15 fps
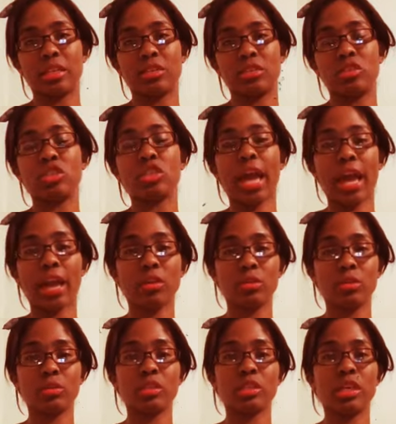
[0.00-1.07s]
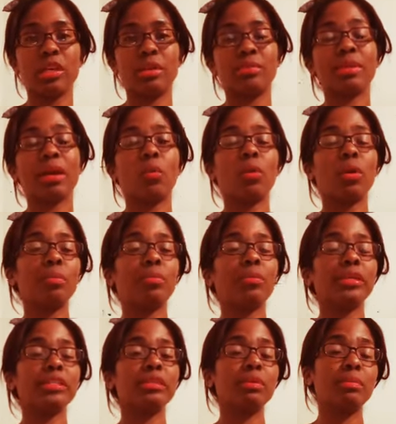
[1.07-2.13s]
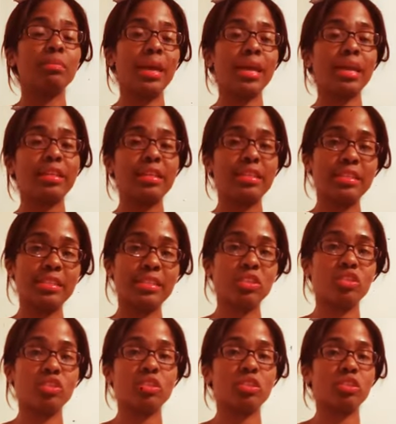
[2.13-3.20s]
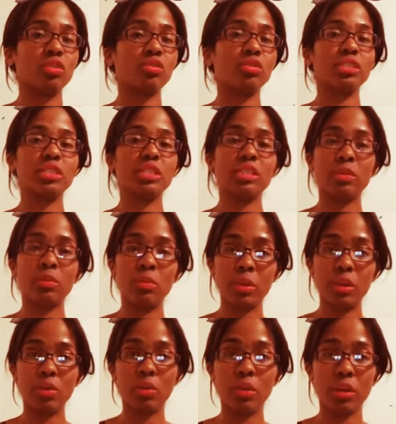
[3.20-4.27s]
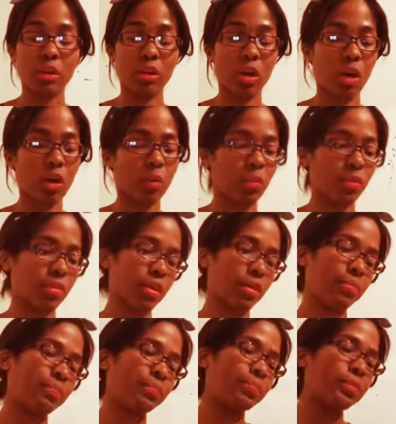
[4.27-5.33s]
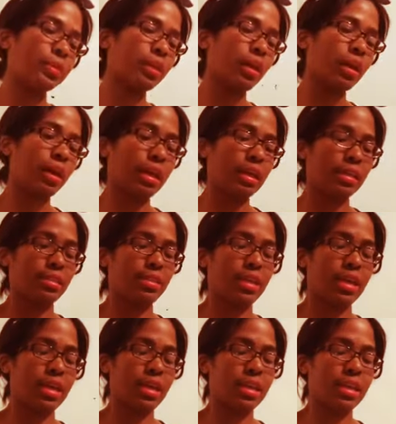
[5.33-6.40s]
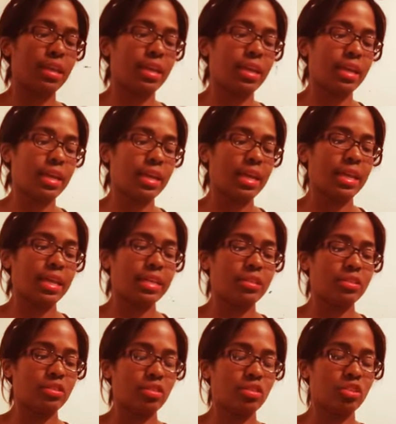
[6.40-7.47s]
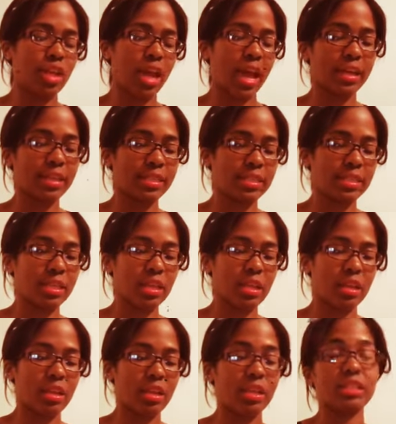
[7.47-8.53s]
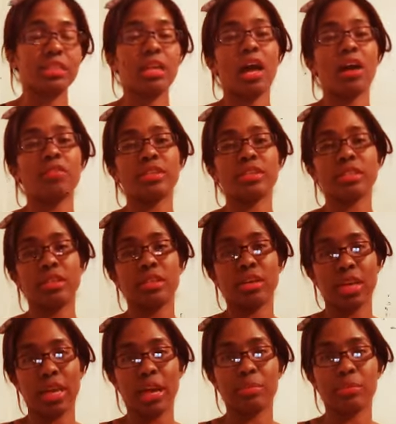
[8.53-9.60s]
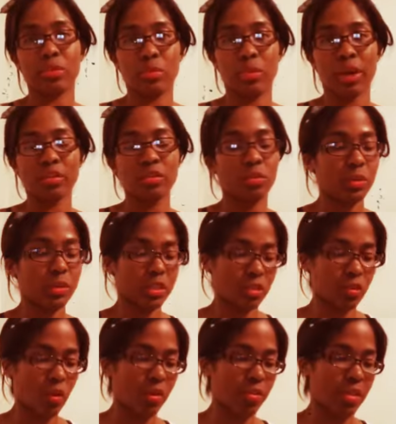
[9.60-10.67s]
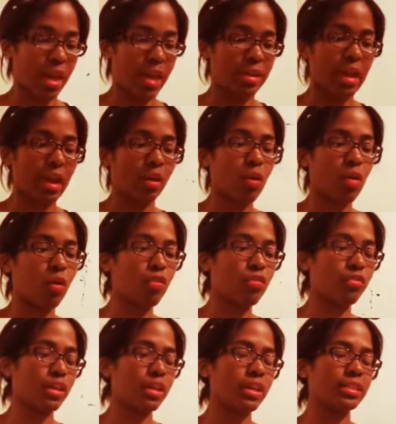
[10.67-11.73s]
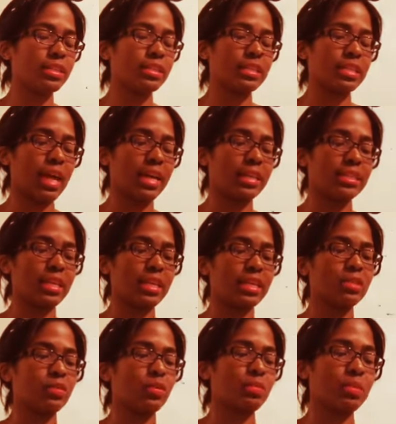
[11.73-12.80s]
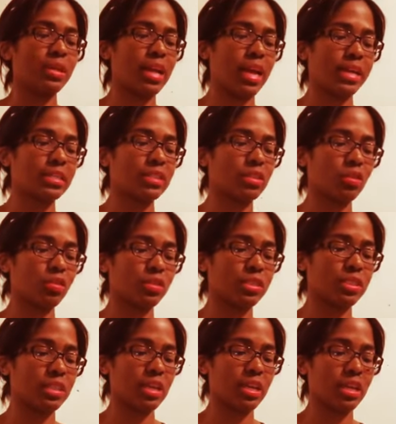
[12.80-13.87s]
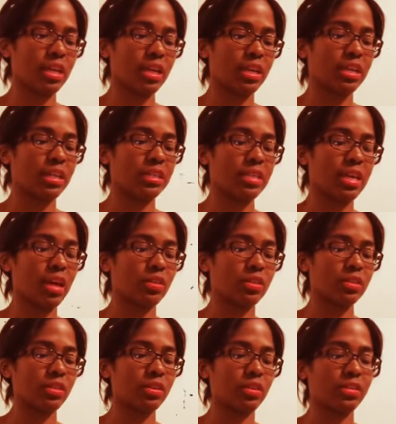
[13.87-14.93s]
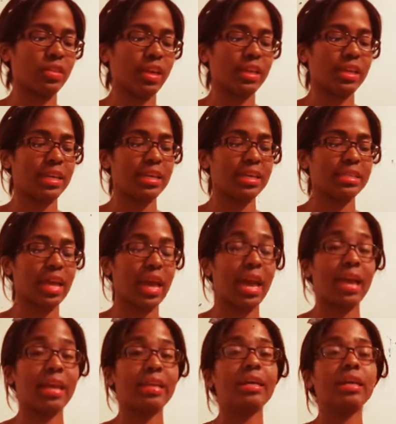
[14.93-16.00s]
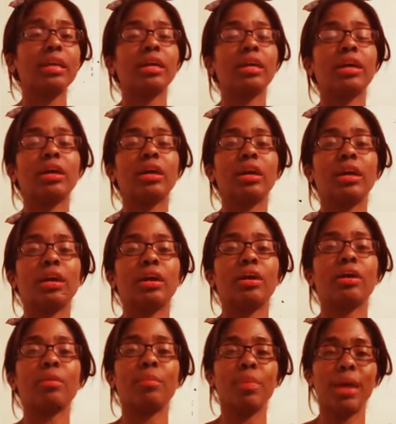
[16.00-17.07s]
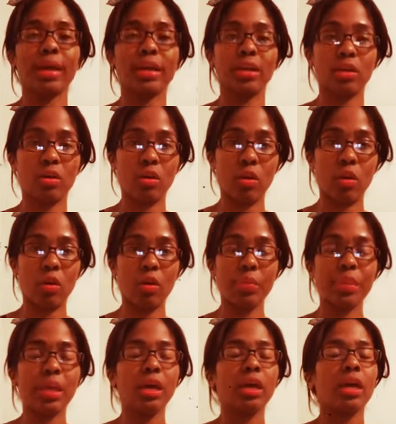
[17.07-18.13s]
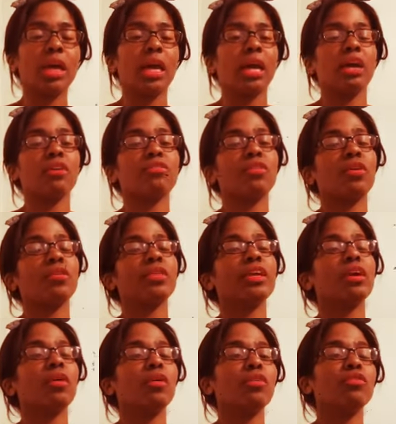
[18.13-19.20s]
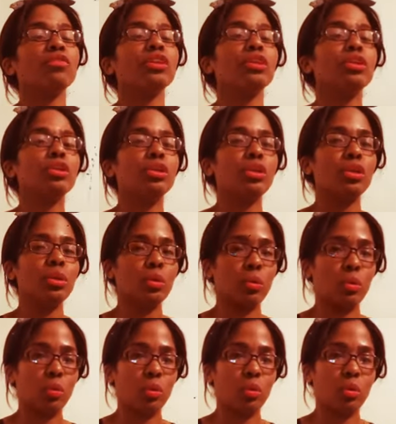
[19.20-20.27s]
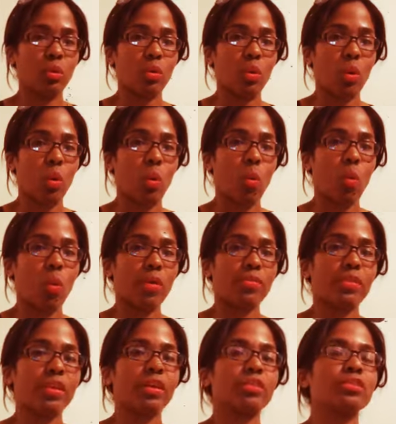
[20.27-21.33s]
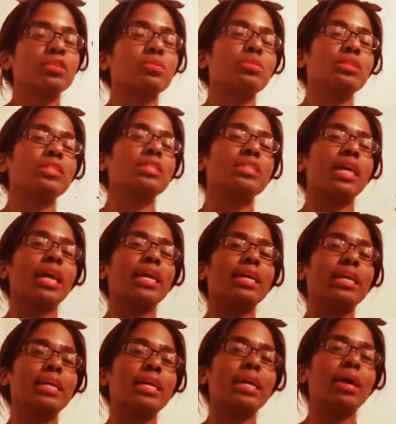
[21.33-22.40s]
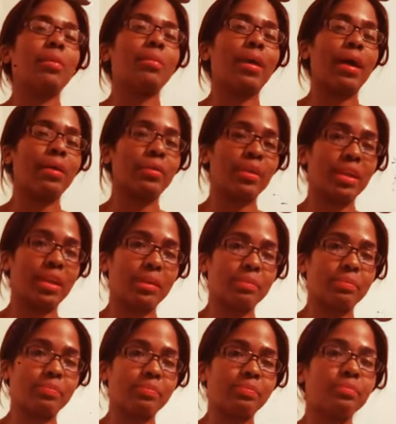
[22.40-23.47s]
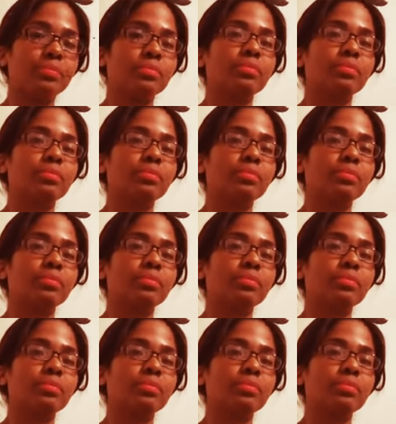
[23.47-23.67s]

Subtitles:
and Jack, who seemed at one point to be making the decisions, and Christy seemed to be going along with it. Then Jackson is obviously the camp director. We saw that. Now OV decides that he's going to be nice to Christy, and he tells her that he's at her beck and call. If only OV knew what the others were saying about him,